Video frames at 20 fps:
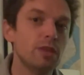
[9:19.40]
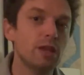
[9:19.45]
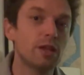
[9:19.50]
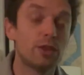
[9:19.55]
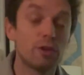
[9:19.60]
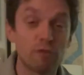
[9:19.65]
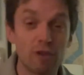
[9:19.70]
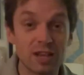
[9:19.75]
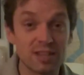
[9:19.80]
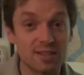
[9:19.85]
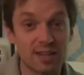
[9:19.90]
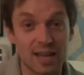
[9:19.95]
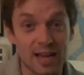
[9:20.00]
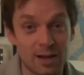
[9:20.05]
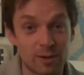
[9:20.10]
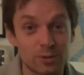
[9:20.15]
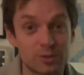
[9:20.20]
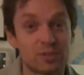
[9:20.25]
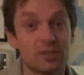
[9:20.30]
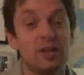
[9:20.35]
The rest of the
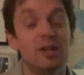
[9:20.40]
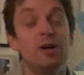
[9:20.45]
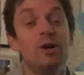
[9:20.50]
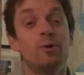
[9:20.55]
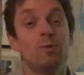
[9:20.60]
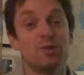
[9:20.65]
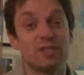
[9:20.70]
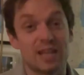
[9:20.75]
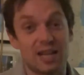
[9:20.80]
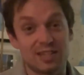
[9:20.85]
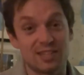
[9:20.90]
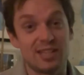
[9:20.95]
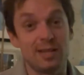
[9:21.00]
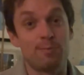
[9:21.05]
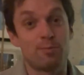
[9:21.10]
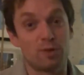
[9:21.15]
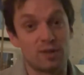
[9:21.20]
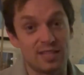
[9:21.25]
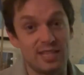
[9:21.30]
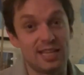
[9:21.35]
house was actually
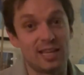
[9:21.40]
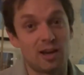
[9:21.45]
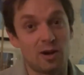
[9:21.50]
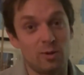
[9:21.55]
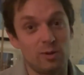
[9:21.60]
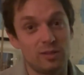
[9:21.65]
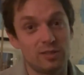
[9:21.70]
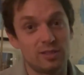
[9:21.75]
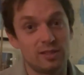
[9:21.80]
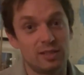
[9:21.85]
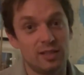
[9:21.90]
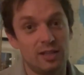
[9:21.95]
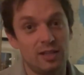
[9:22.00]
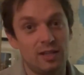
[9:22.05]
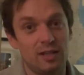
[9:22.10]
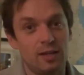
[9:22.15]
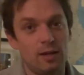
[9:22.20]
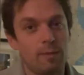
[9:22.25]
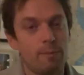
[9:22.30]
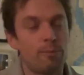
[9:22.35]
pretty cold,
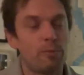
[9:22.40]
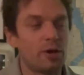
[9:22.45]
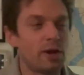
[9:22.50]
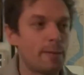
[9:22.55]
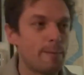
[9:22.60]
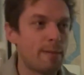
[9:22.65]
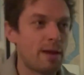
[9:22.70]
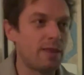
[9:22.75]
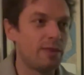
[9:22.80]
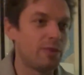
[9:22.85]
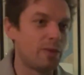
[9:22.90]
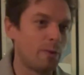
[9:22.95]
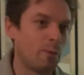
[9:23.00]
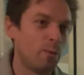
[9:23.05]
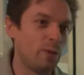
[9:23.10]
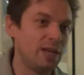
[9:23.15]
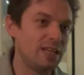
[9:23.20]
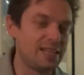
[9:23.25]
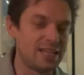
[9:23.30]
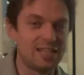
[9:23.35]
but it meant that
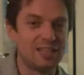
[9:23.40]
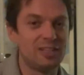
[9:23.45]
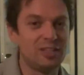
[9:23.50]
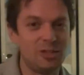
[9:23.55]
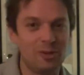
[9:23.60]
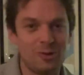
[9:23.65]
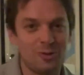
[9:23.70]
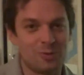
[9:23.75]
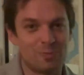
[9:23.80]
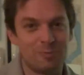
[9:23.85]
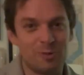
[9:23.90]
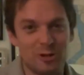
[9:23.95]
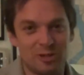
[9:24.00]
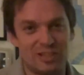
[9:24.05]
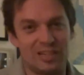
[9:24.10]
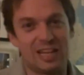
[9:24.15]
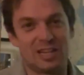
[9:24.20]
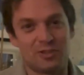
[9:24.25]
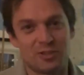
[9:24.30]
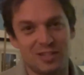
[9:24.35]
we didn't use much
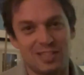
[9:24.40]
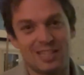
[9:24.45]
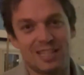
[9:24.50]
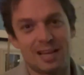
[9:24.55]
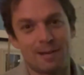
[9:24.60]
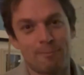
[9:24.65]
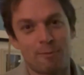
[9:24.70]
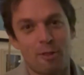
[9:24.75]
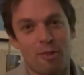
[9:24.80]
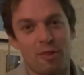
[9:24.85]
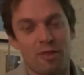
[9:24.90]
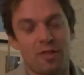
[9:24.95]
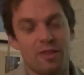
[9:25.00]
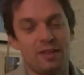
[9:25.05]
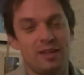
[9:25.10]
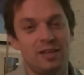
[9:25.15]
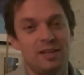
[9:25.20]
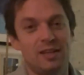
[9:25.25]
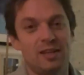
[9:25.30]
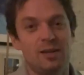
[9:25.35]
electricity that month.
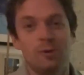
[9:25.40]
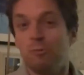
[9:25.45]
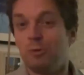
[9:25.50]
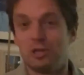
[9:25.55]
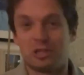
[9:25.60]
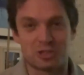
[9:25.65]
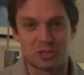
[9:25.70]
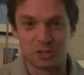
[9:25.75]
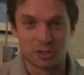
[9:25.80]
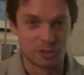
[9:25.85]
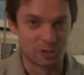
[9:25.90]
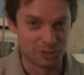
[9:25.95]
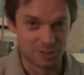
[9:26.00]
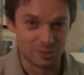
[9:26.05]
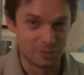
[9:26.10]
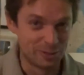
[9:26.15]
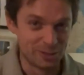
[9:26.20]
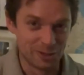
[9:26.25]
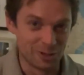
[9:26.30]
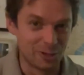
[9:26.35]

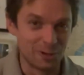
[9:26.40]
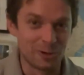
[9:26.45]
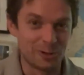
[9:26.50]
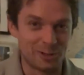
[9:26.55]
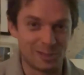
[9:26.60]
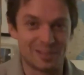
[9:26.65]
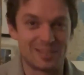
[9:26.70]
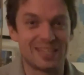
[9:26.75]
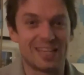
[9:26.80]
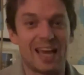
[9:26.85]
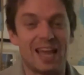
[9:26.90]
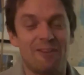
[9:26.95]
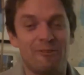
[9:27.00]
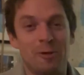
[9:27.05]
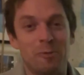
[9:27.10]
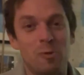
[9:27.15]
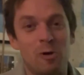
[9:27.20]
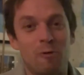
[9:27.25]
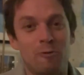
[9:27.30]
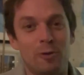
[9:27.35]
We all huddled together
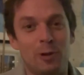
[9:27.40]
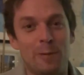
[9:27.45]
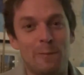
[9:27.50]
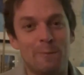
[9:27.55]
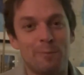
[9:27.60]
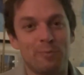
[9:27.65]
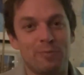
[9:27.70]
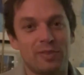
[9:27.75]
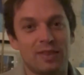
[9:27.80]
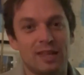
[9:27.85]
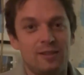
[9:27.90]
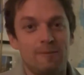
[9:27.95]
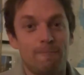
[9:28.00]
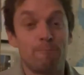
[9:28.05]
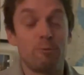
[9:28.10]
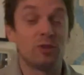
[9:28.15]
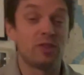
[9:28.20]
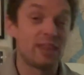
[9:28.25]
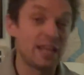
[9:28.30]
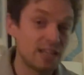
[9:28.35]
in one room.
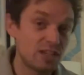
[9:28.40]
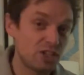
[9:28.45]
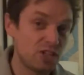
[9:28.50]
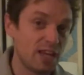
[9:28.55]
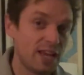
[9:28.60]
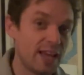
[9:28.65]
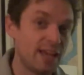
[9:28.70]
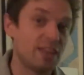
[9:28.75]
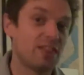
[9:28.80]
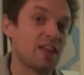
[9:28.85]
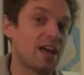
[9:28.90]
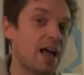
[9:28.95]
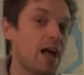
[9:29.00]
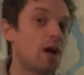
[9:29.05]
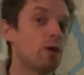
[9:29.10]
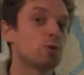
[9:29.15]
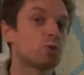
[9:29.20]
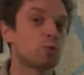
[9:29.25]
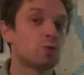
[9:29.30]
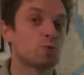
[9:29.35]
But this year, the
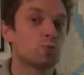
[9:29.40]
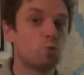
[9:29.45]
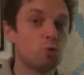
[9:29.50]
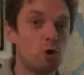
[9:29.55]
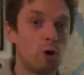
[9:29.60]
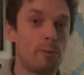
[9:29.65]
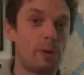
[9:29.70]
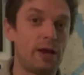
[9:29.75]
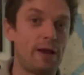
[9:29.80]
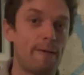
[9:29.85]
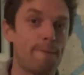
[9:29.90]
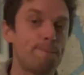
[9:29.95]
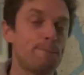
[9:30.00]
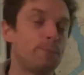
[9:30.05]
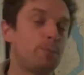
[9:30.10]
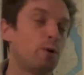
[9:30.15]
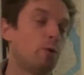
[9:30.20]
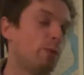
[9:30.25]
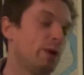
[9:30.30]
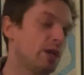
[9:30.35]
house was warmer,
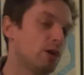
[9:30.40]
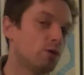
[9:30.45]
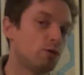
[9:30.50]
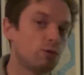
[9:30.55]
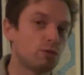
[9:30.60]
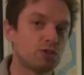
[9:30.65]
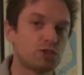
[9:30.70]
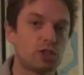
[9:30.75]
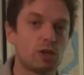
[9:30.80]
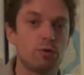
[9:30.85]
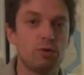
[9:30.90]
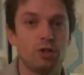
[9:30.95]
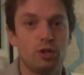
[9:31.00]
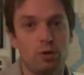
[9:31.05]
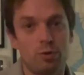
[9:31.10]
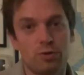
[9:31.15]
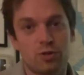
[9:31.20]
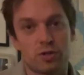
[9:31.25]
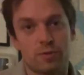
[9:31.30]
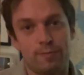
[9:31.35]
but we also
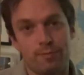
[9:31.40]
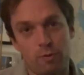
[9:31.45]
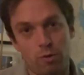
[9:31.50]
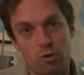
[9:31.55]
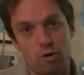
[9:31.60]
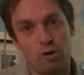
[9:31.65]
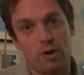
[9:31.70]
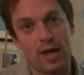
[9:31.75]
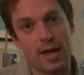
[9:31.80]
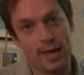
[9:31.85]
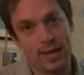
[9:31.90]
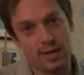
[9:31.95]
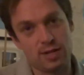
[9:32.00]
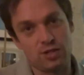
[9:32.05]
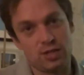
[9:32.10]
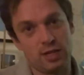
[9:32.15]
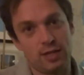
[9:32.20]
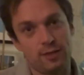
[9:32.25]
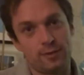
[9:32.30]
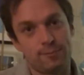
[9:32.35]
used more
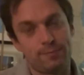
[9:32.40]
energy.